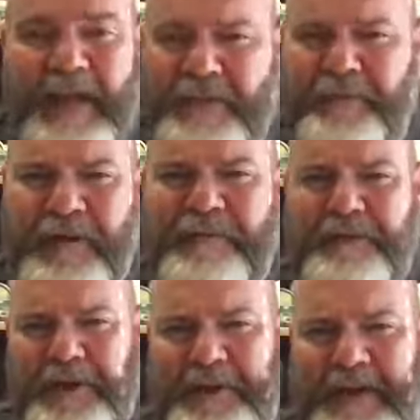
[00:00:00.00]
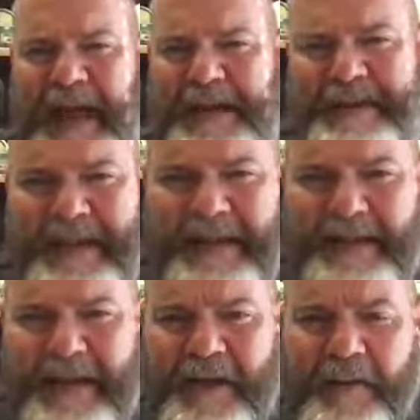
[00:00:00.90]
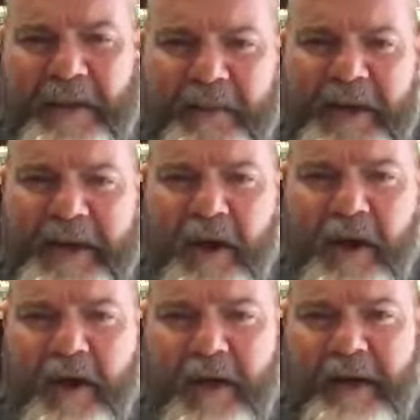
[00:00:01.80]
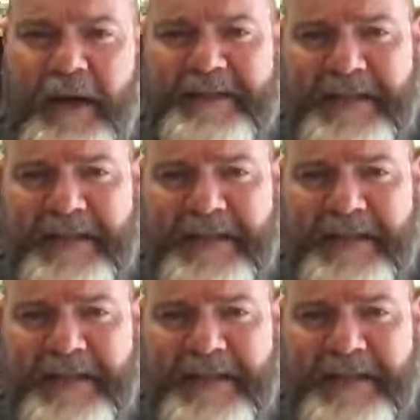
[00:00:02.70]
So, friend, for you and I today, when we are uh,